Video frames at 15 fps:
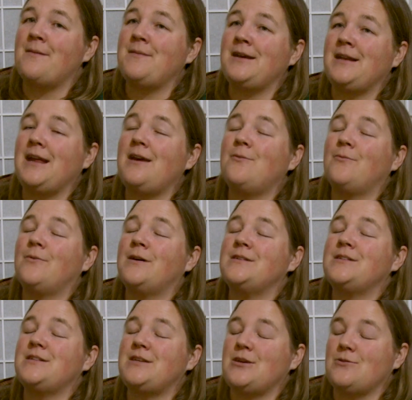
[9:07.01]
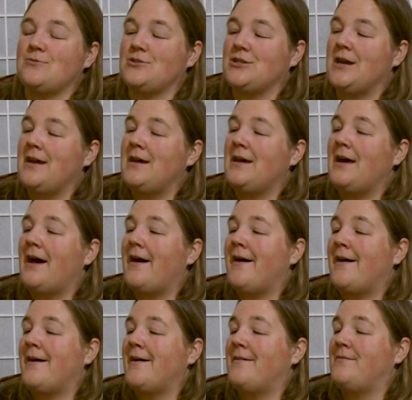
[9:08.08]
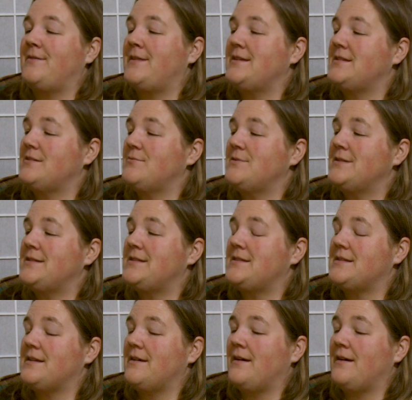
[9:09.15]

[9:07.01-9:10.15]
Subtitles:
mean, it was huge. This was